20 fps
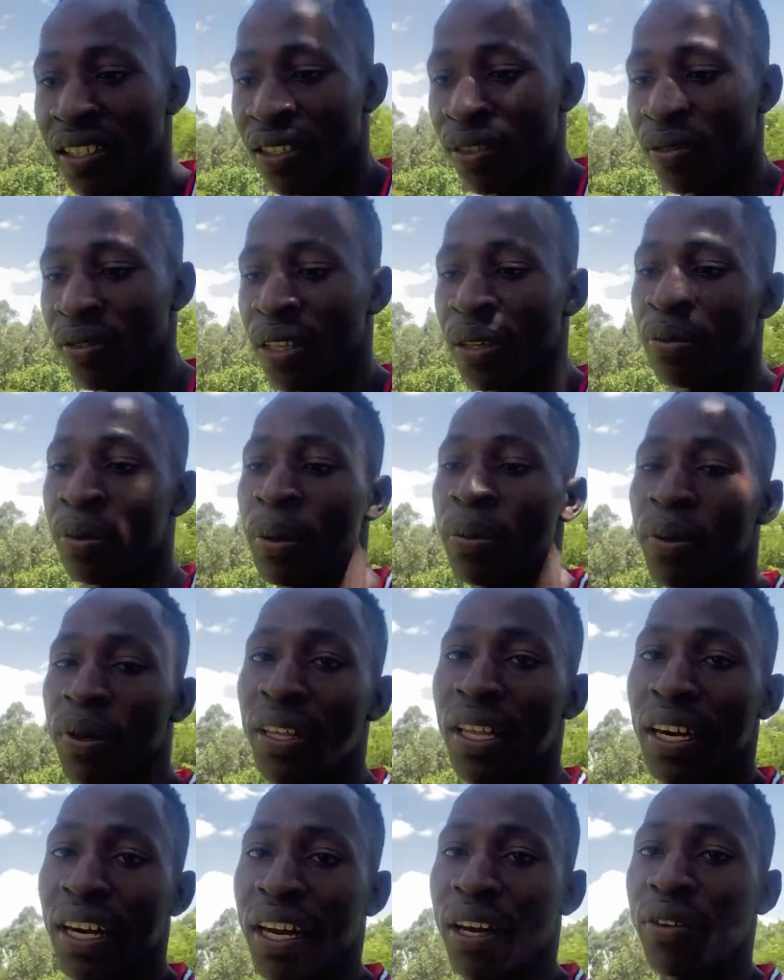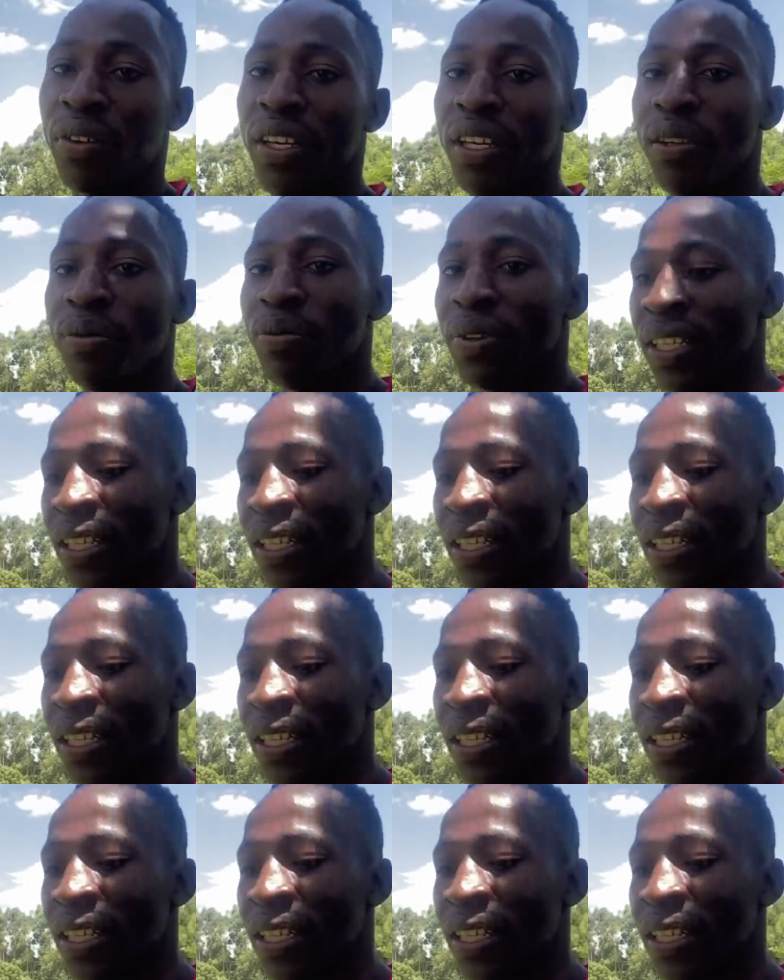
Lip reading: to the people that I will be